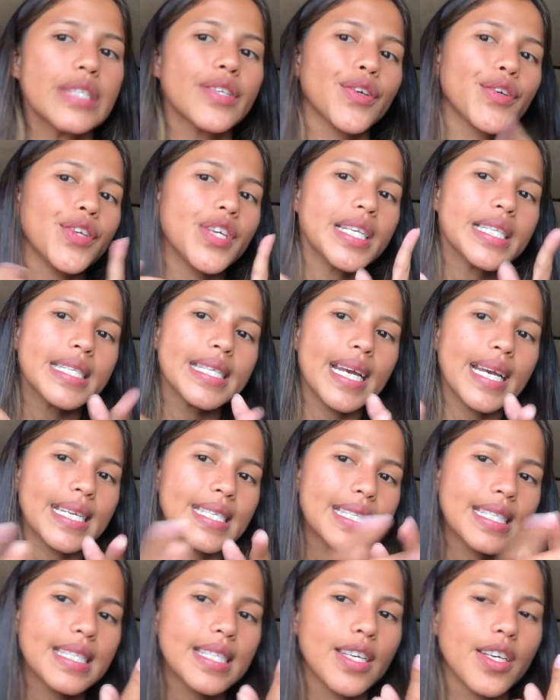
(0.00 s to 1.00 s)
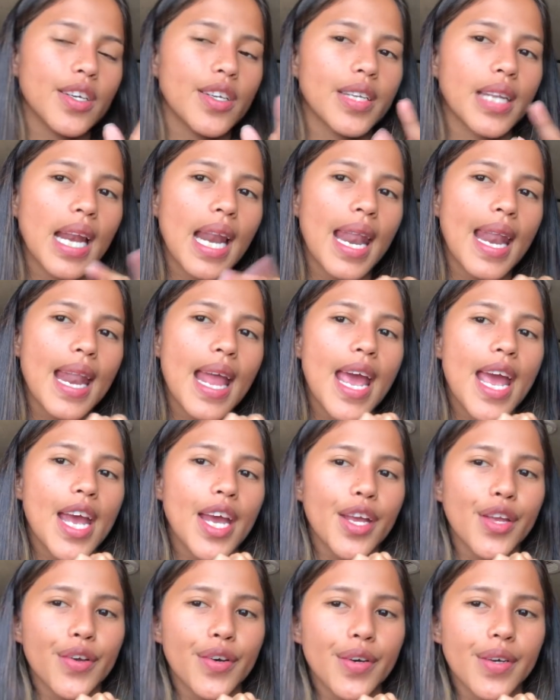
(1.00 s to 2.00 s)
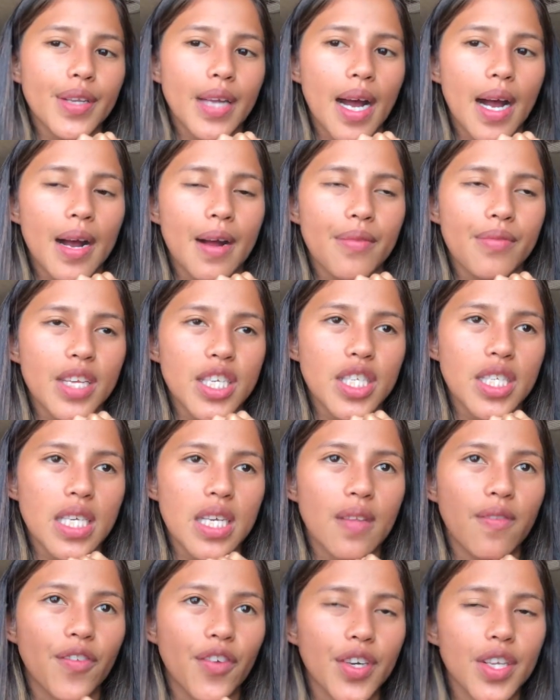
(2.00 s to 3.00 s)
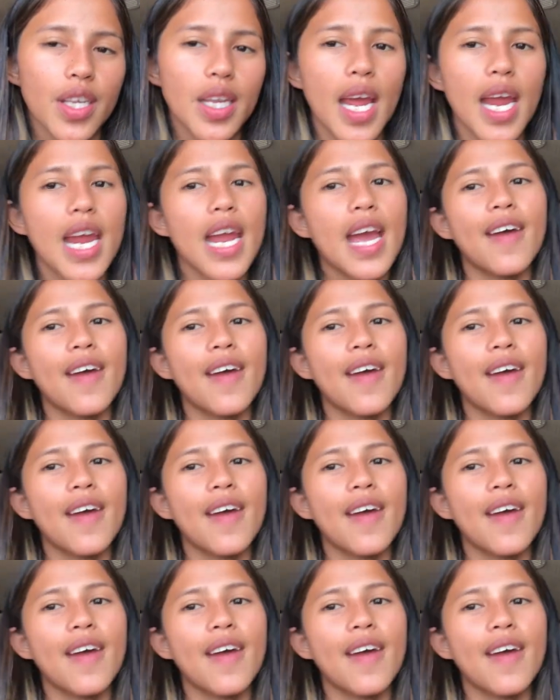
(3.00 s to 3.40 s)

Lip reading: So, yes, guys, that's it for today.